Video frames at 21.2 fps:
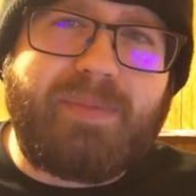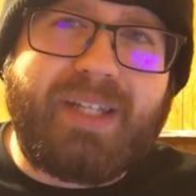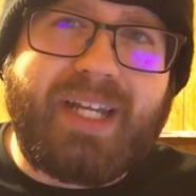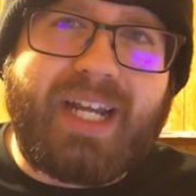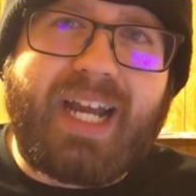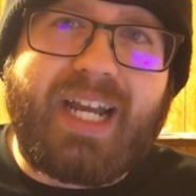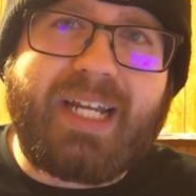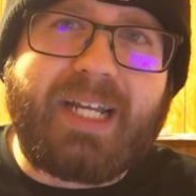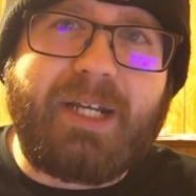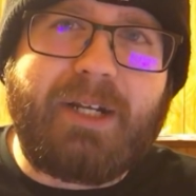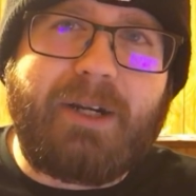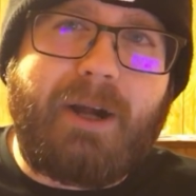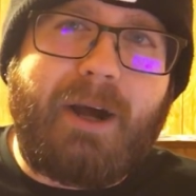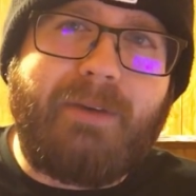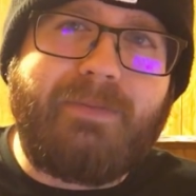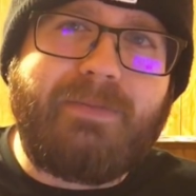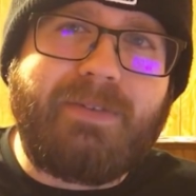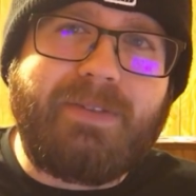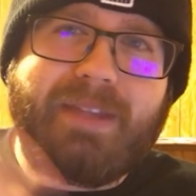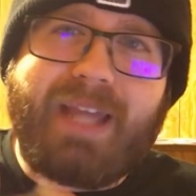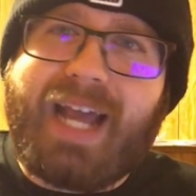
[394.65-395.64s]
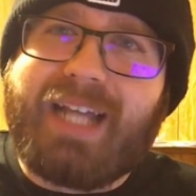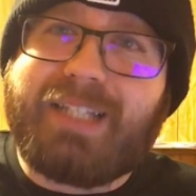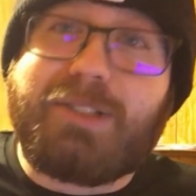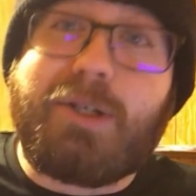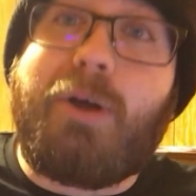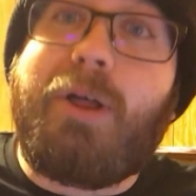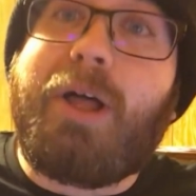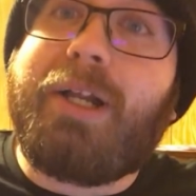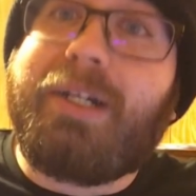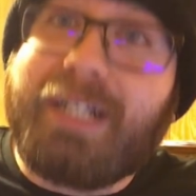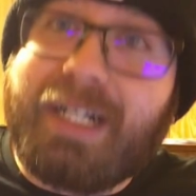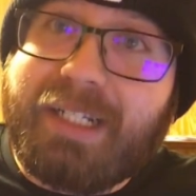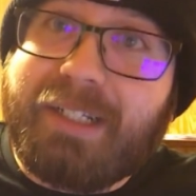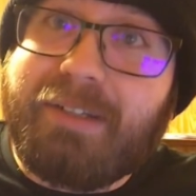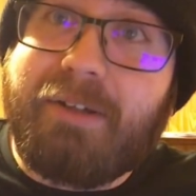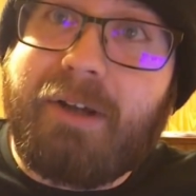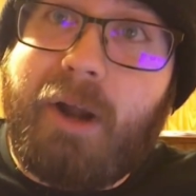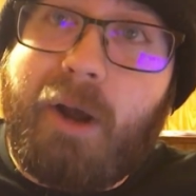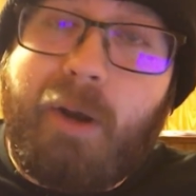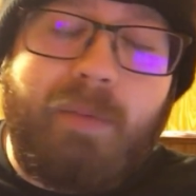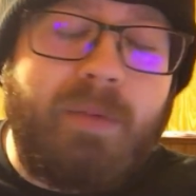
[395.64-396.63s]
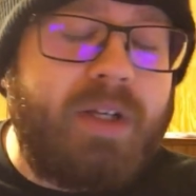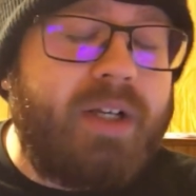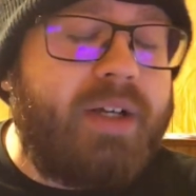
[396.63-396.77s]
They gotta get off, and that's all I need to know.